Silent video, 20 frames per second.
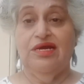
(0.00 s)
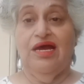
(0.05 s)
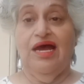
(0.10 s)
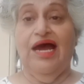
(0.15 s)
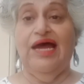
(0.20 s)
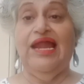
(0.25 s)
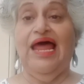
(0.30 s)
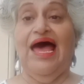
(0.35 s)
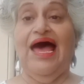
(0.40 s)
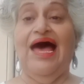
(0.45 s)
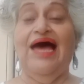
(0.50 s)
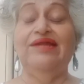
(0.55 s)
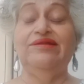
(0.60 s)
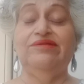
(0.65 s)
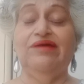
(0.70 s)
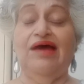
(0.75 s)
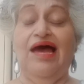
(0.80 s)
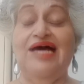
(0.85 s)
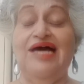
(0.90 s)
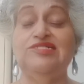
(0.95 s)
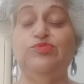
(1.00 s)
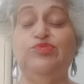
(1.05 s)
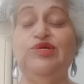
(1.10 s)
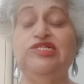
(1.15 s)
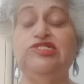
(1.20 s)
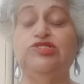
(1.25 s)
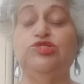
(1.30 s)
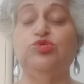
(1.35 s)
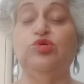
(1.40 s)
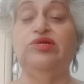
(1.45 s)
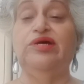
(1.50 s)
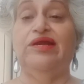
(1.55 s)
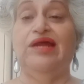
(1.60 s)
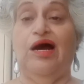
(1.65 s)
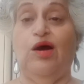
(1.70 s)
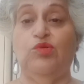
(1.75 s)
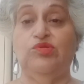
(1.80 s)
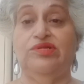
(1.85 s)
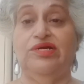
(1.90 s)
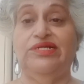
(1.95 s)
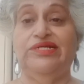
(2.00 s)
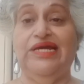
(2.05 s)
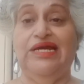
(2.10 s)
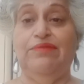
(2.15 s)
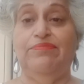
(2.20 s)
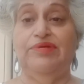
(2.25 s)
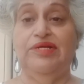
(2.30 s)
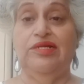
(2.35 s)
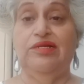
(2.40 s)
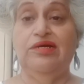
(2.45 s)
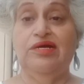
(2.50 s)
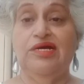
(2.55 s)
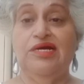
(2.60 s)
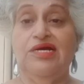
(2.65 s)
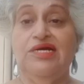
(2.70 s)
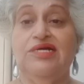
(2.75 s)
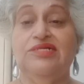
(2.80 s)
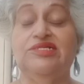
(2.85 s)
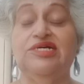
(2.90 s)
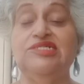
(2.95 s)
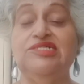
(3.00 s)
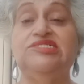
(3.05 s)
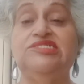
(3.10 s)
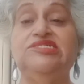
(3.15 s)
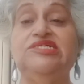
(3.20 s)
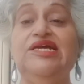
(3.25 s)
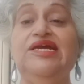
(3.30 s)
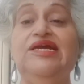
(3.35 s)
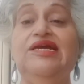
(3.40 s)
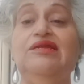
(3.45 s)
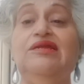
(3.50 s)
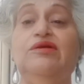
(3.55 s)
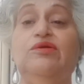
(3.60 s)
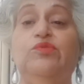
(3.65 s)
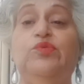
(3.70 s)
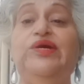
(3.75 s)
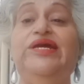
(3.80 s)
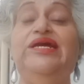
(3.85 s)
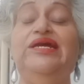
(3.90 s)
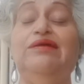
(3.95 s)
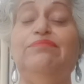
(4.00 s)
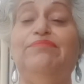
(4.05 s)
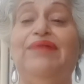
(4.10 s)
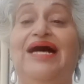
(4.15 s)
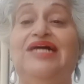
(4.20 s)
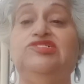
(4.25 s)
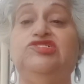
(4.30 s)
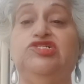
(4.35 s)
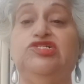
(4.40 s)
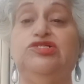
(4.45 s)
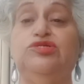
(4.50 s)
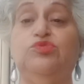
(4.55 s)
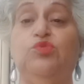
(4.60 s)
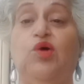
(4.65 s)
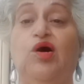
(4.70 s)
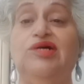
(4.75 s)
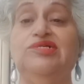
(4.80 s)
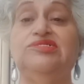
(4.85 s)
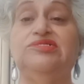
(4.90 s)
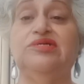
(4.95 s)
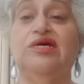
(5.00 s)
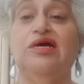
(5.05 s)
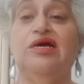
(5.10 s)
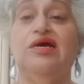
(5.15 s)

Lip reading: And as we stood around the table, the scene we imagined was